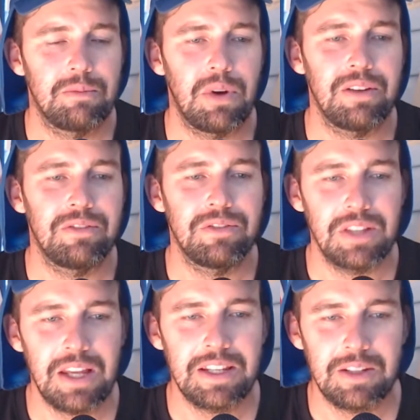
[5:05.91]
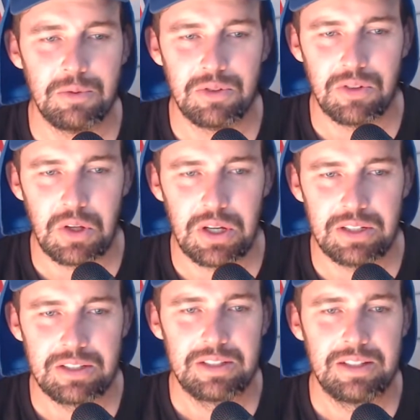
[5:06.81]
By flooding it with light.
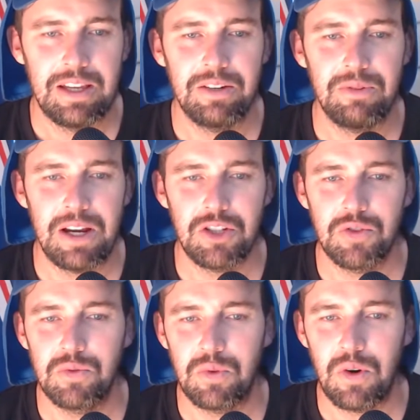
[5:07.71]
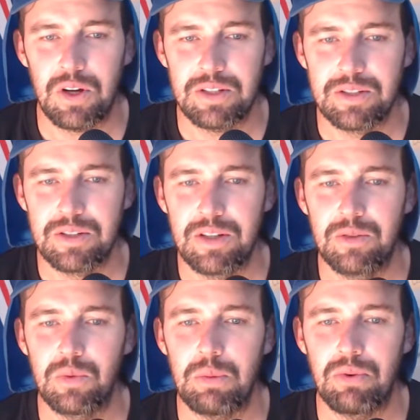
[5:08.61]
And at Rational Rise,
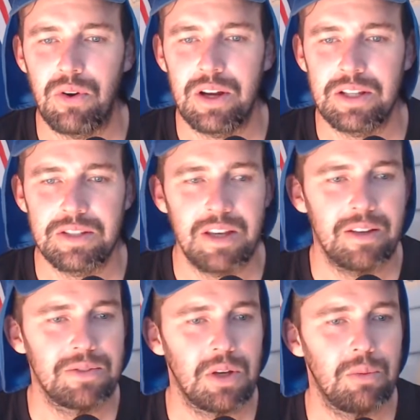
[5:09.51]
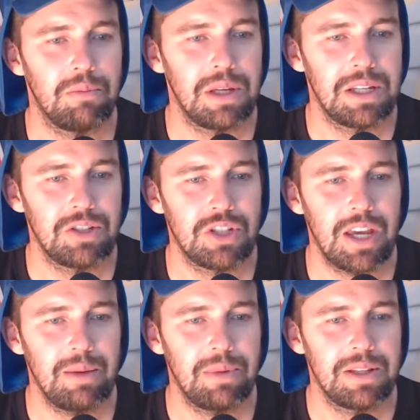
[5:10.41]
we pride ourselves on being
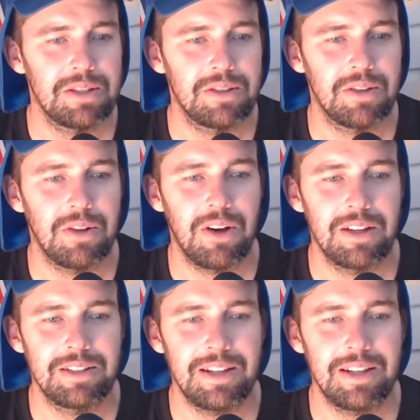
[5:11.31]
champions of the light.